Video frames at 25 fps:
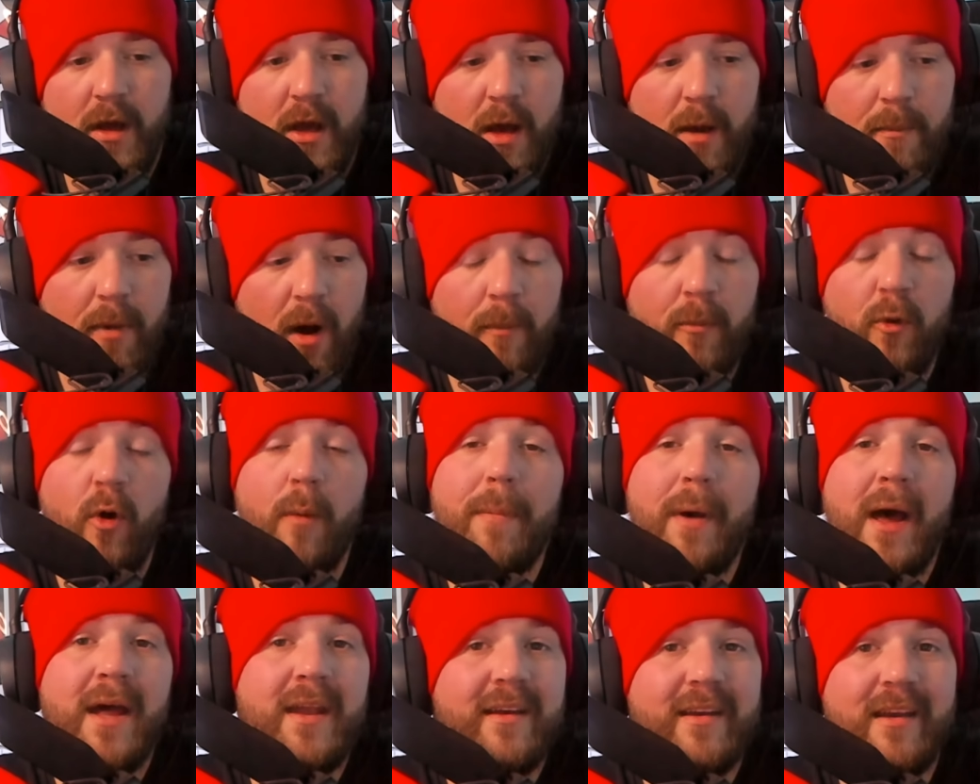But I'm not
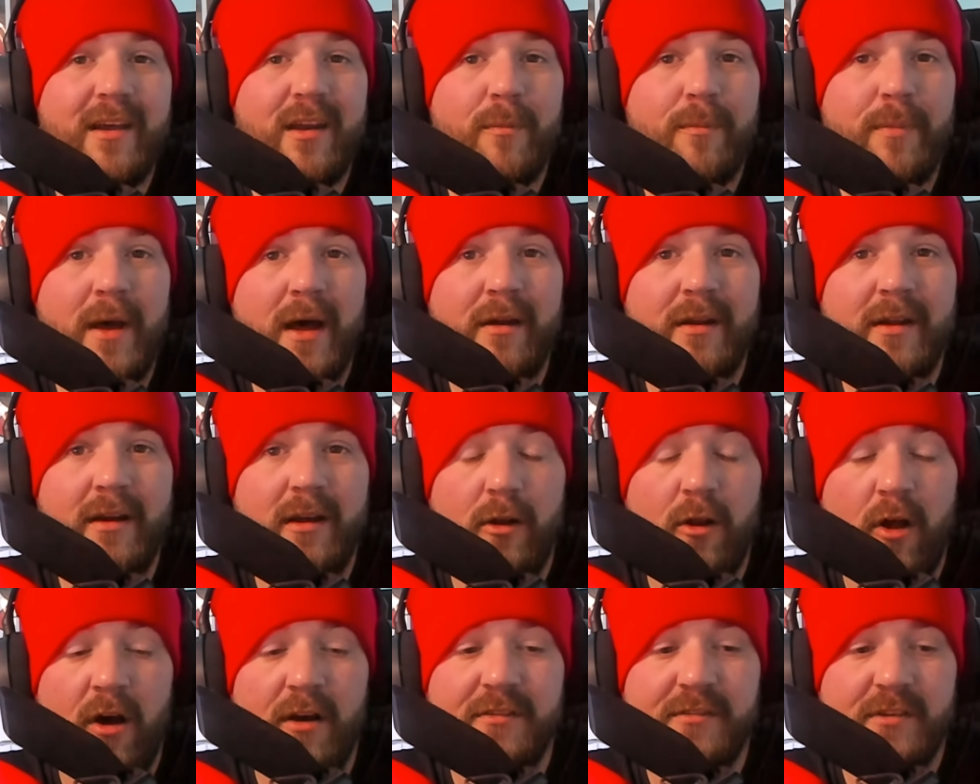panicking about it.
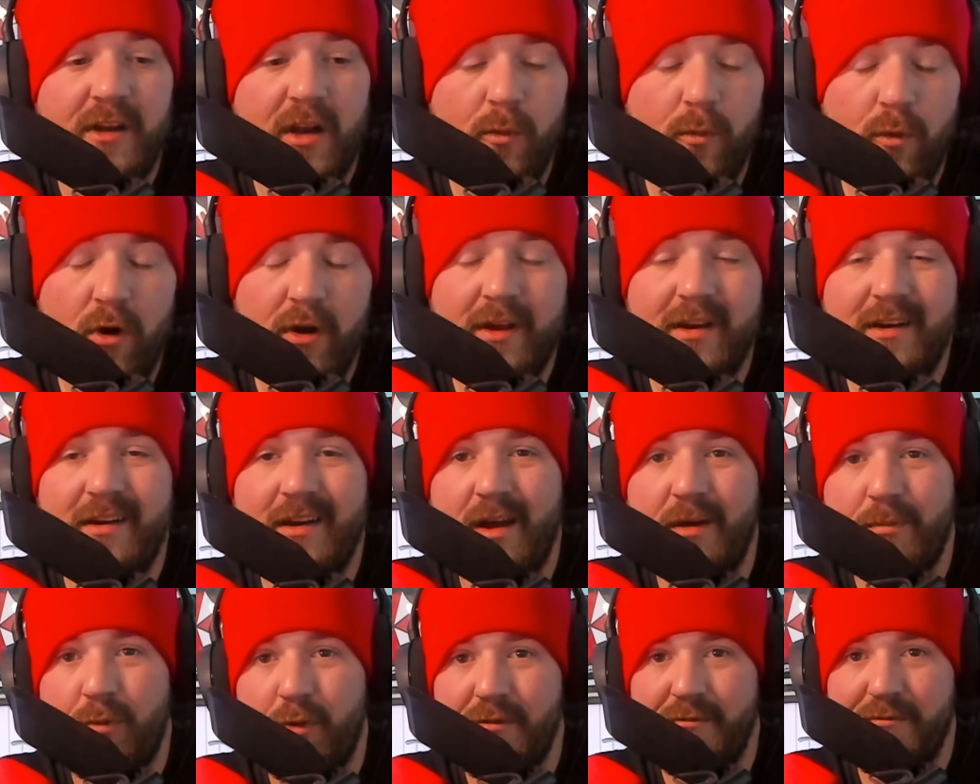Like I said, I work in an
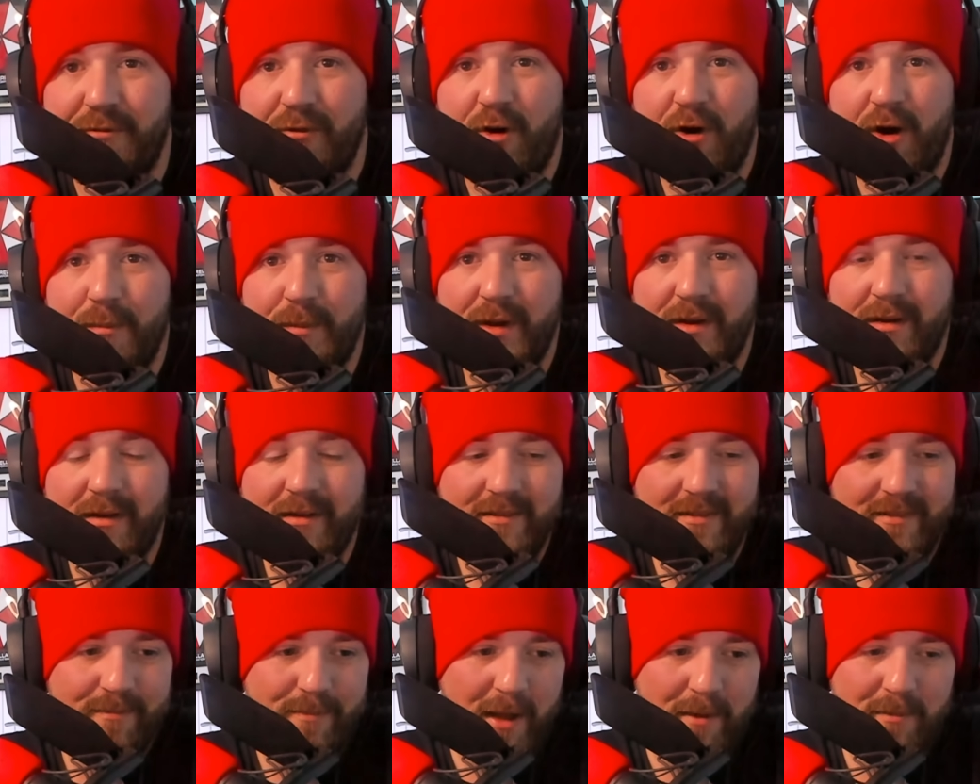airport environment.
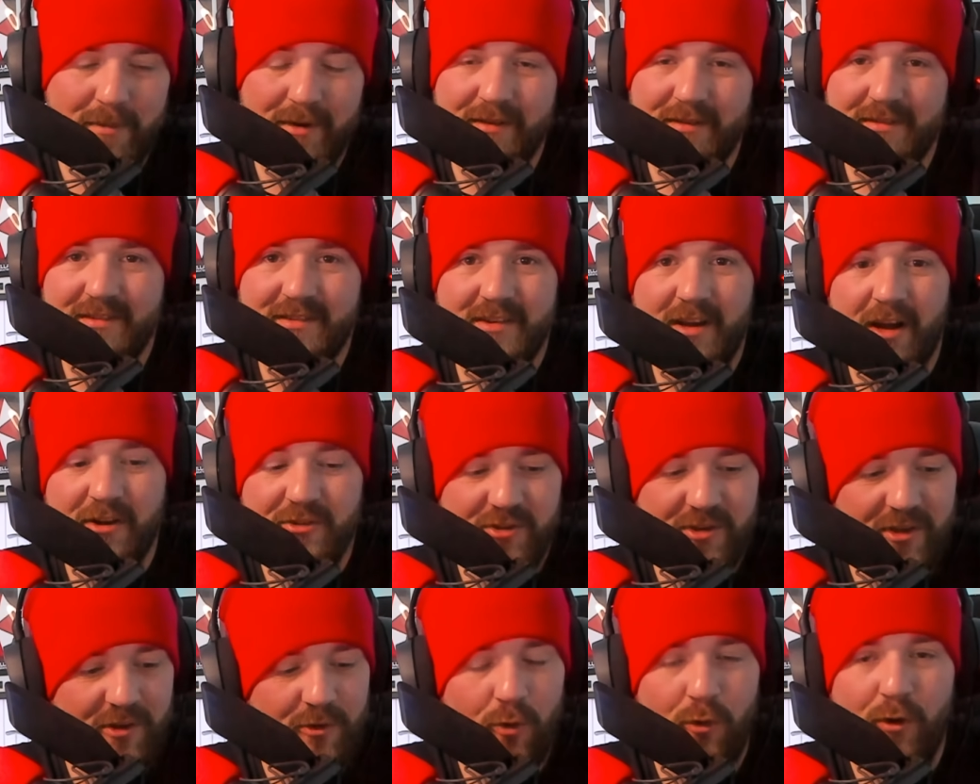People are
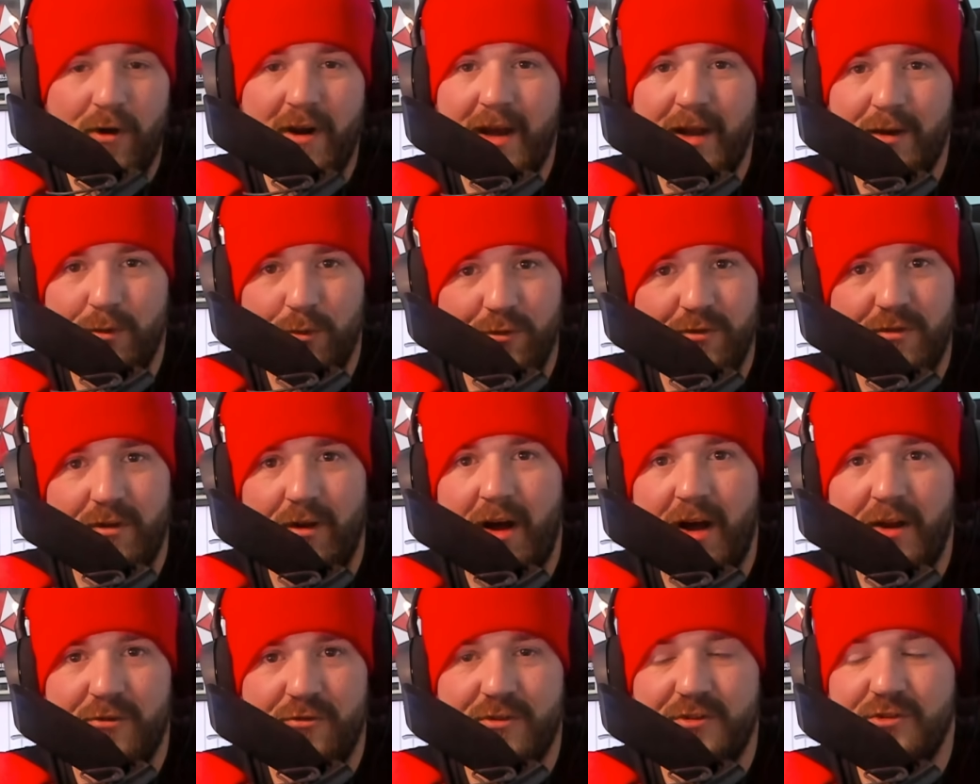touching door handles like
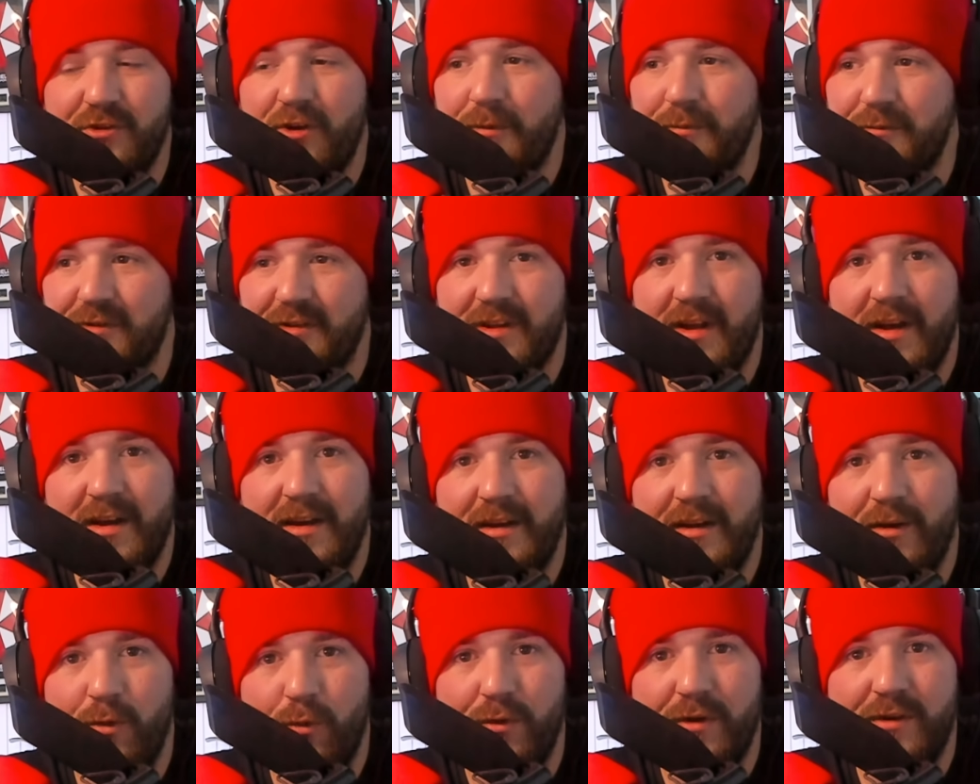100 times a
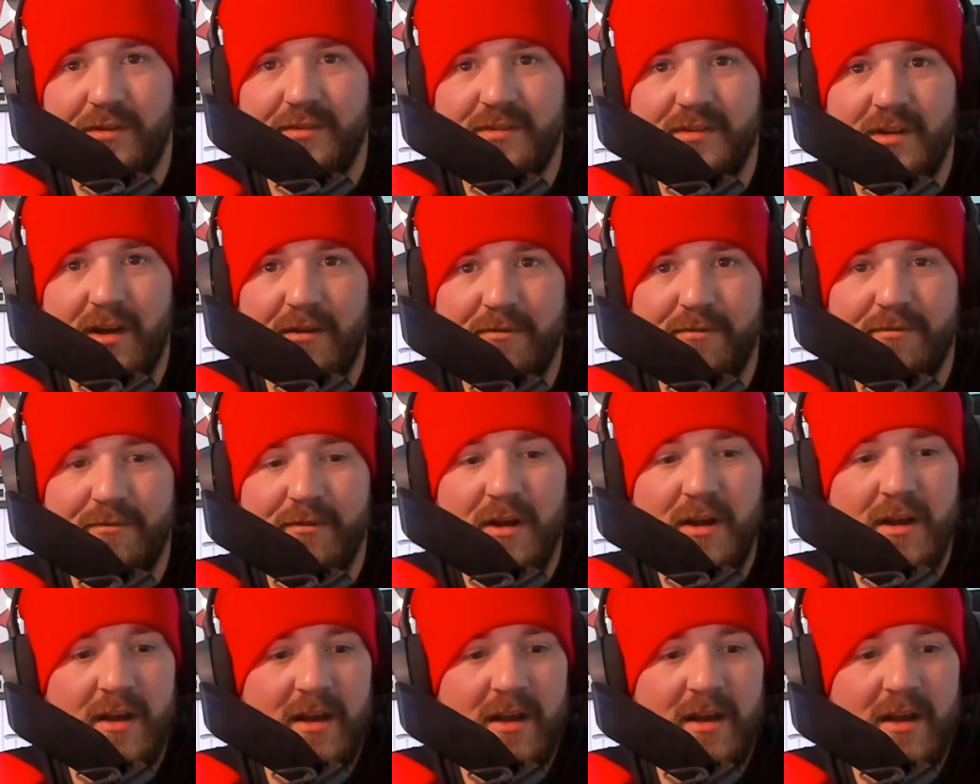day, all this stuff.